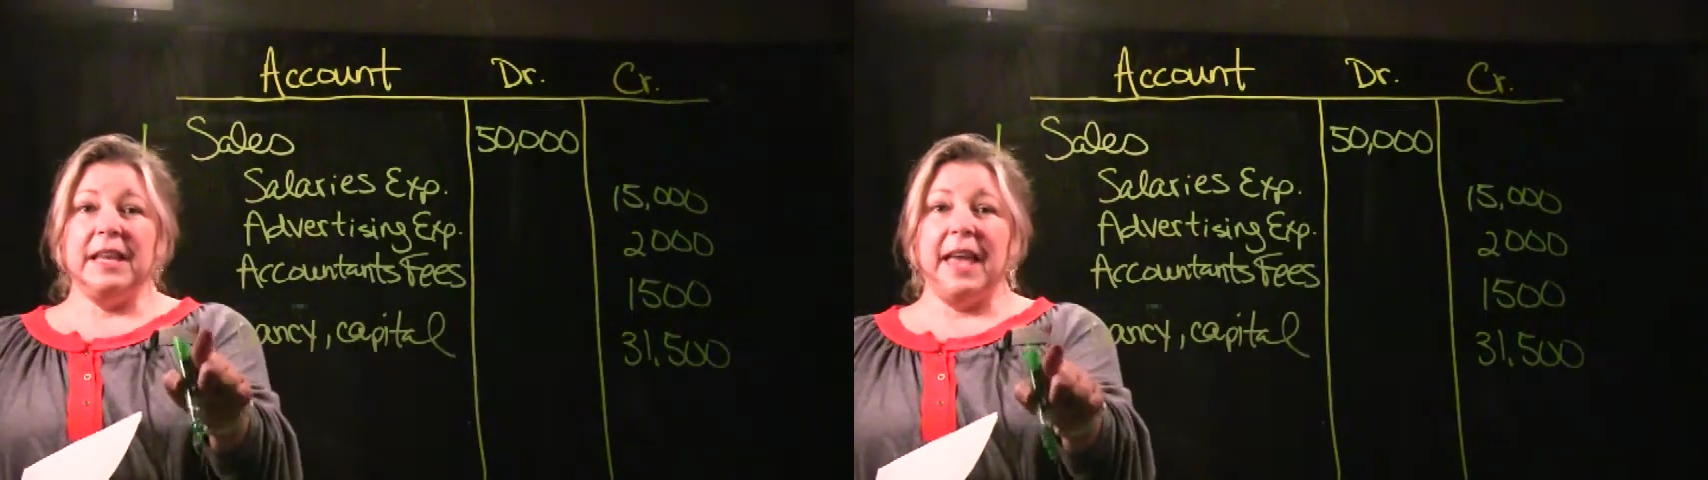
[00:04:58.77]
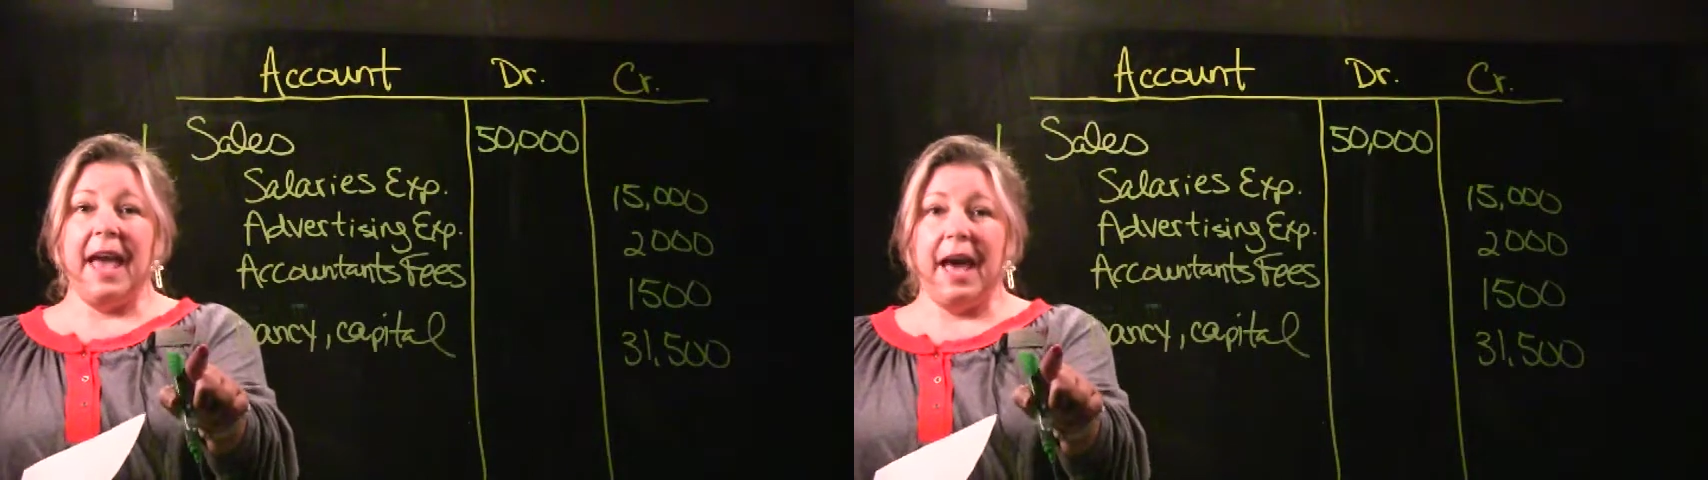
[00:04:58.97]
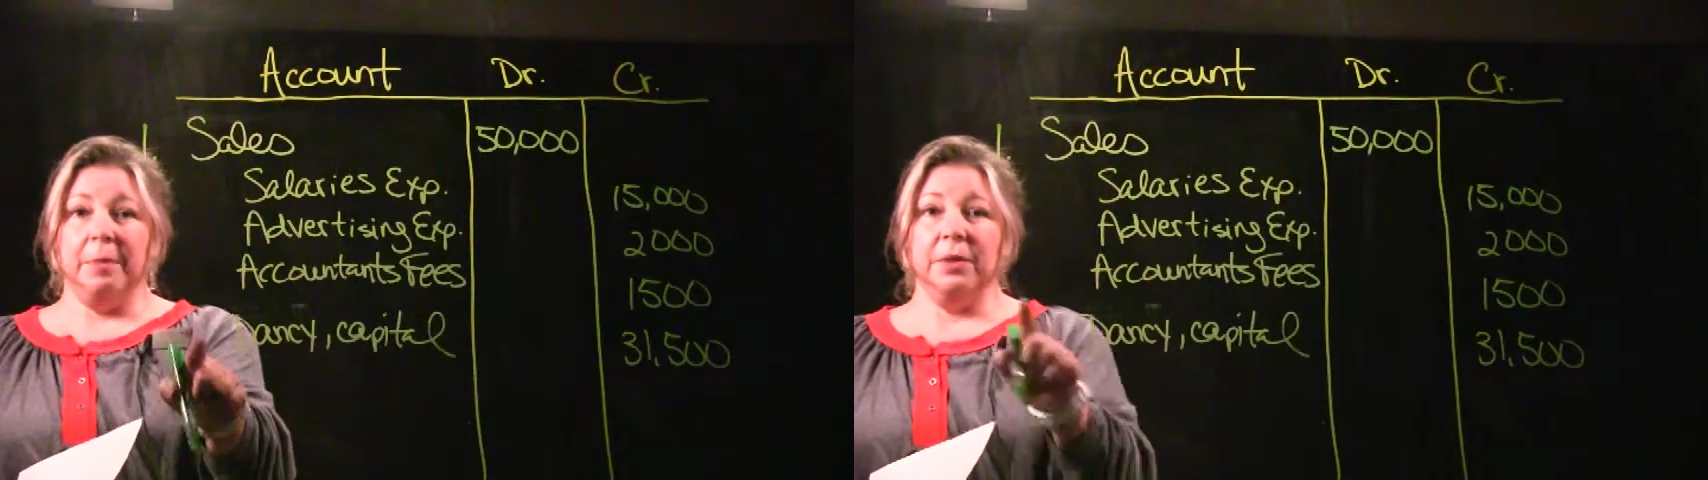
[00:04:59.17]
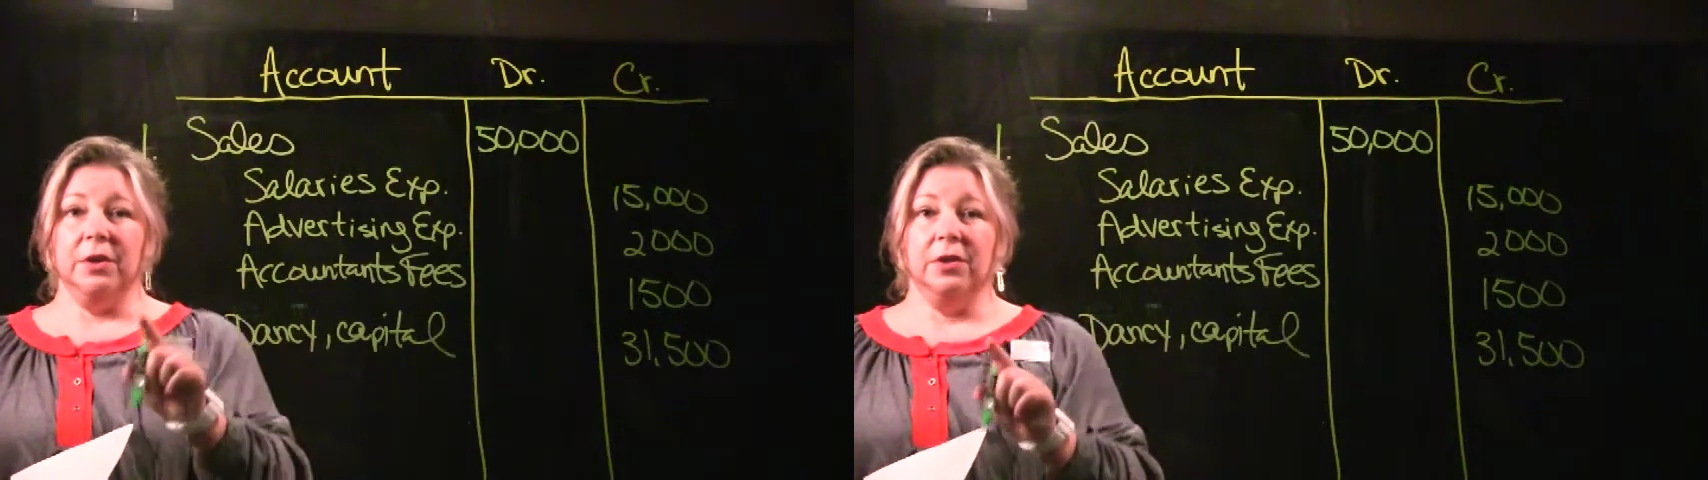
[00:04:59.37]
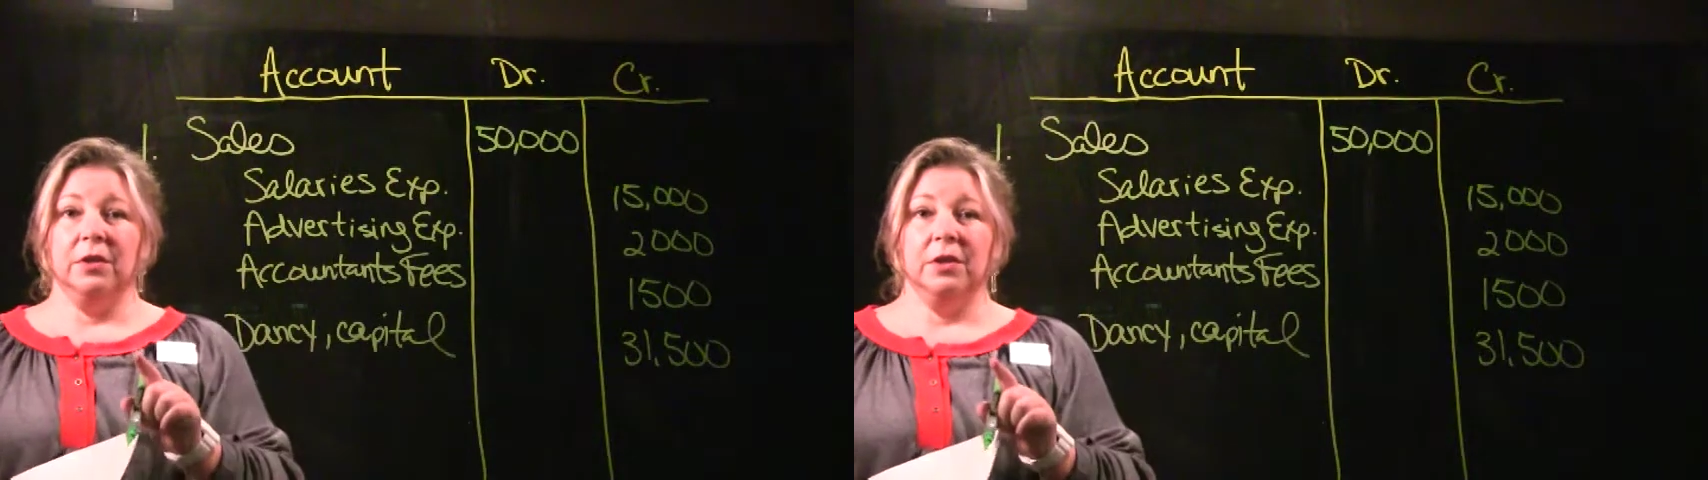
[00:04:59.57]

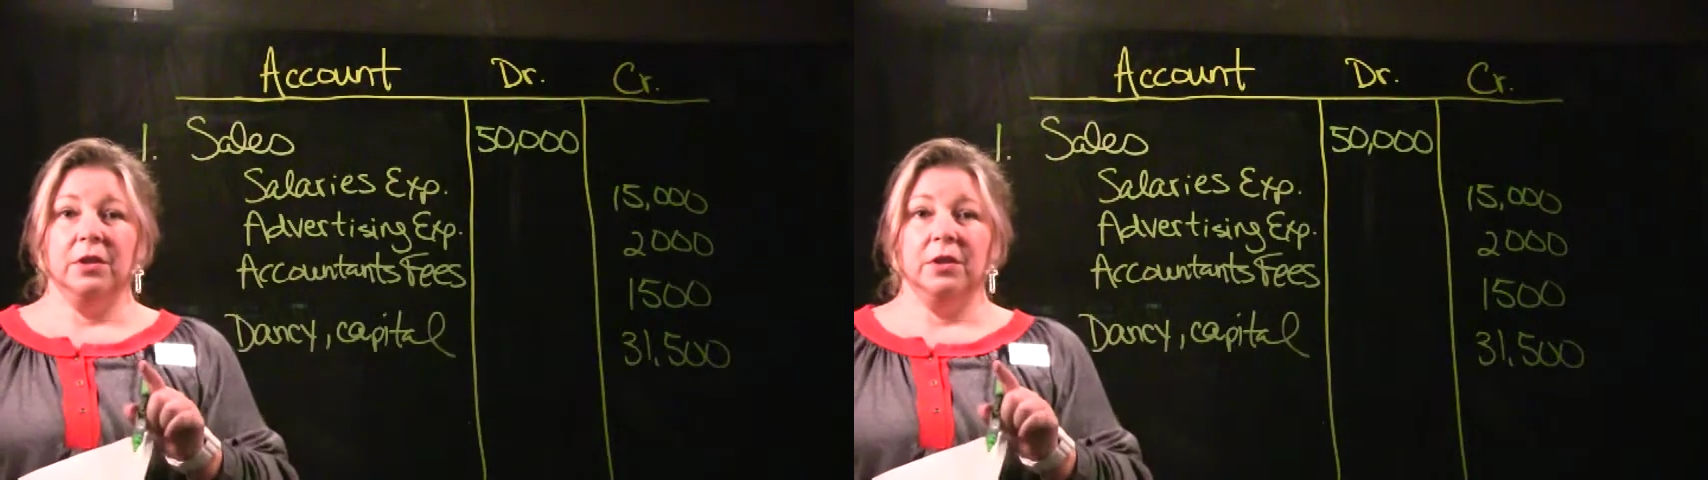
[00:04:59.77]
capital